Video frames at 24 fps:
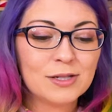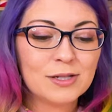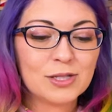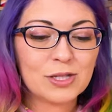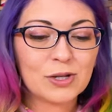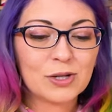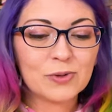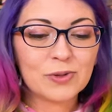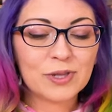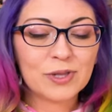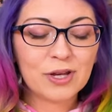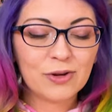
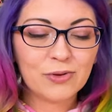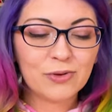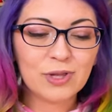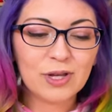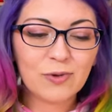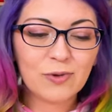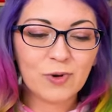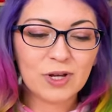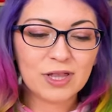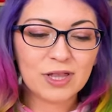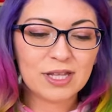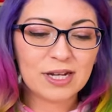So the only
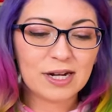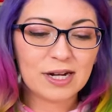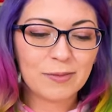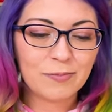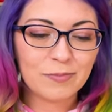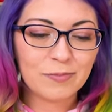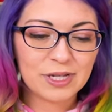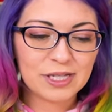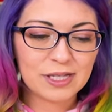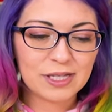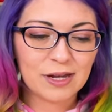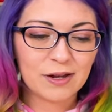one that I'm
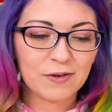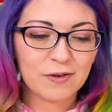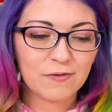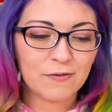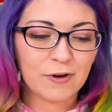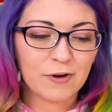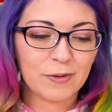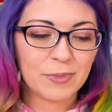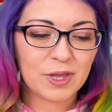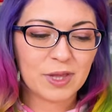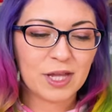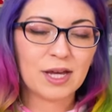missing
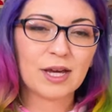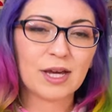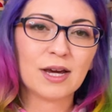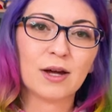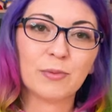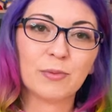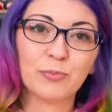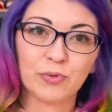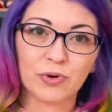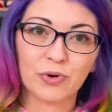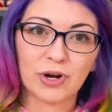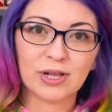from the
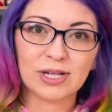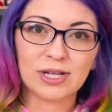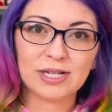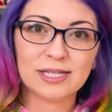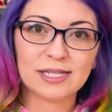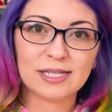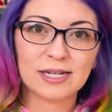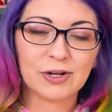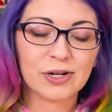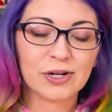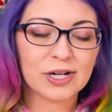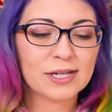umbrella
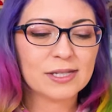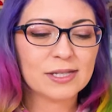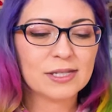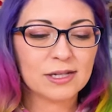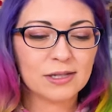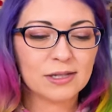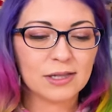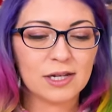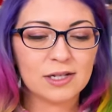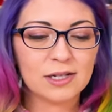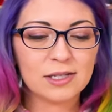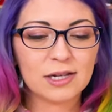series,
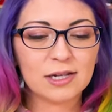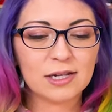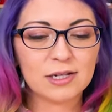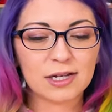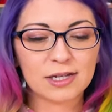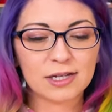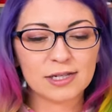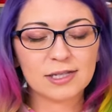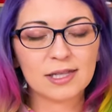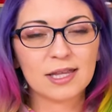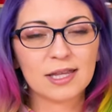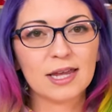unless he
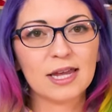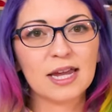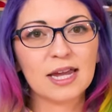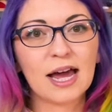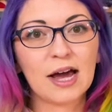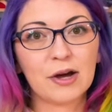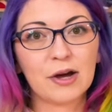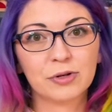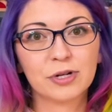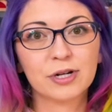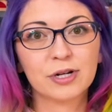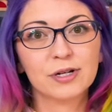does the
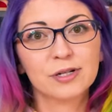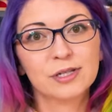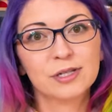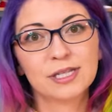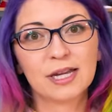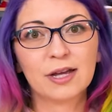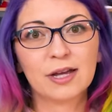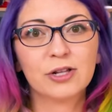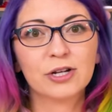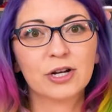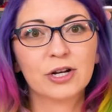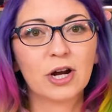outer
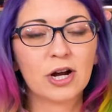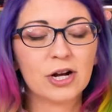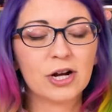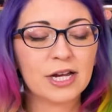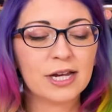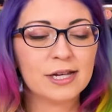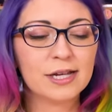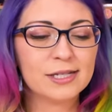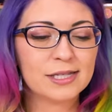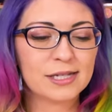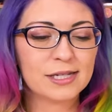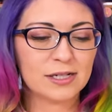Sailor
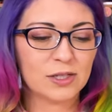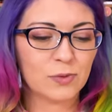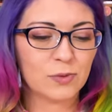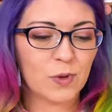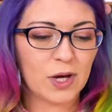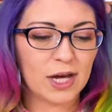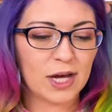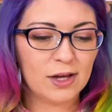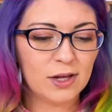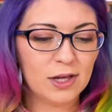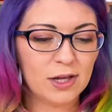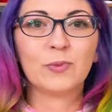Guardians as
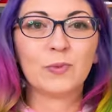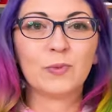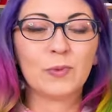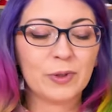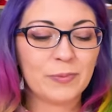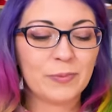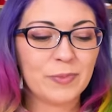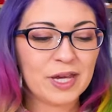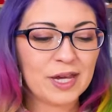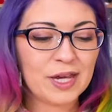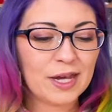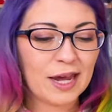well, would
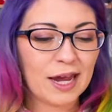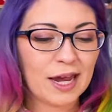be